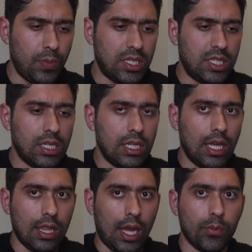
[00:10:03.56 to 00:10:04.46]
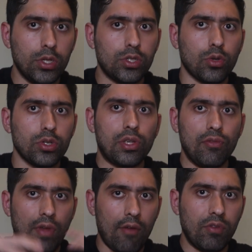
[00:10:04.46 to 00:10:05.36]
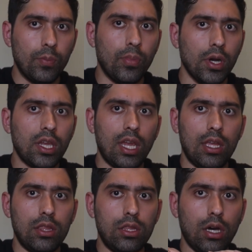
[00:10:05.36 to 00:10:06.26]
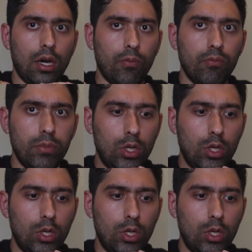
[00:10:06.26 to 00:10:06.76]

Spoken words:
basically a library source of every book in the,